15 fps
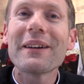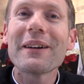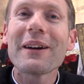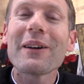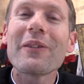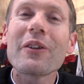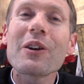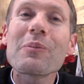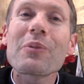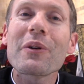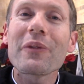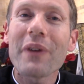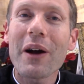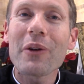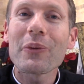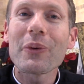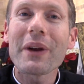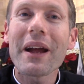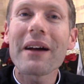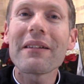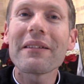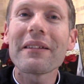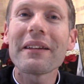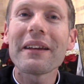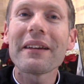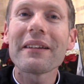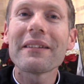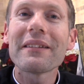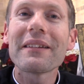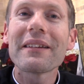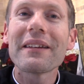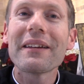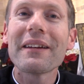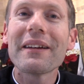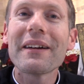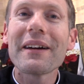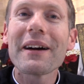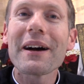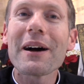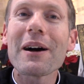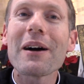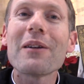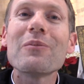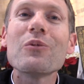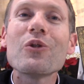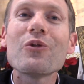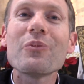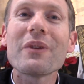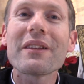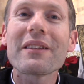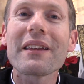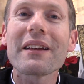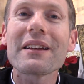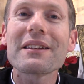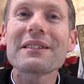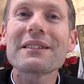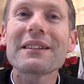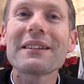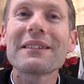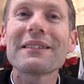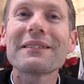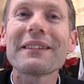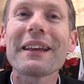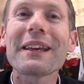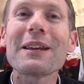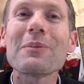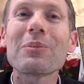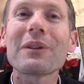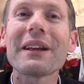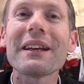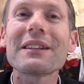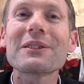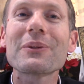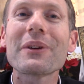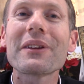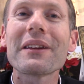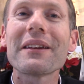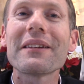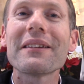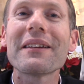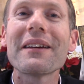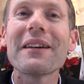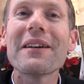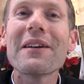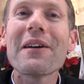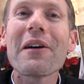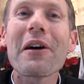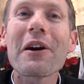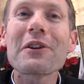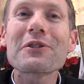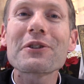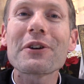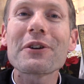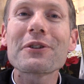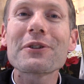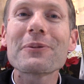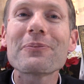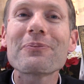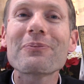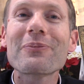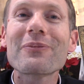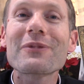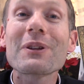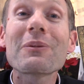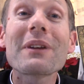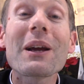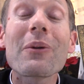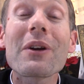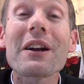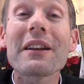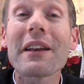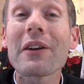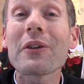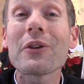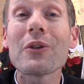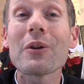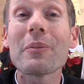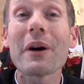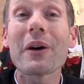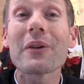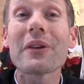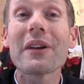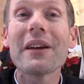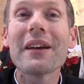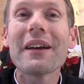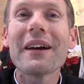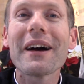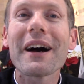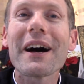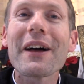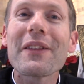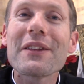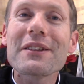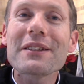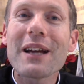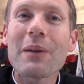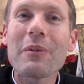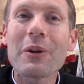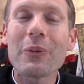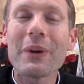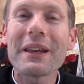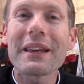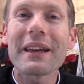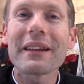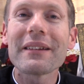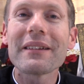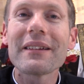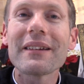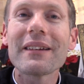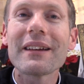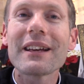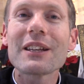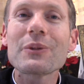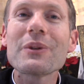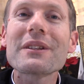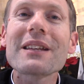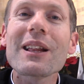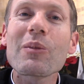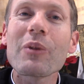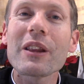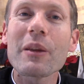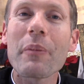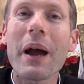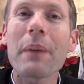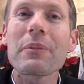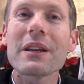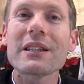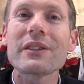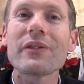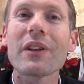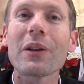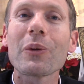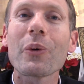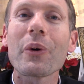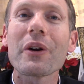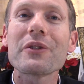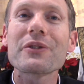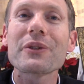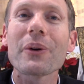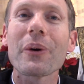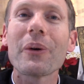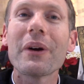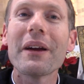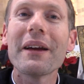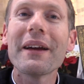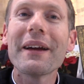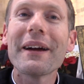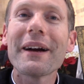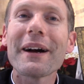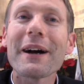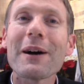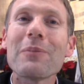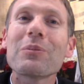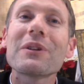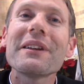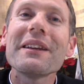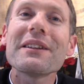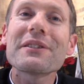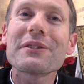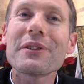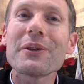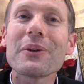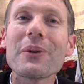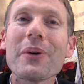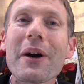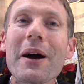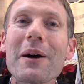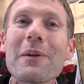a very profound reality and a movement that is taking place within our church. Something I want to tell you about this coming weekend as we celebrate the baptism of the Lord. So please do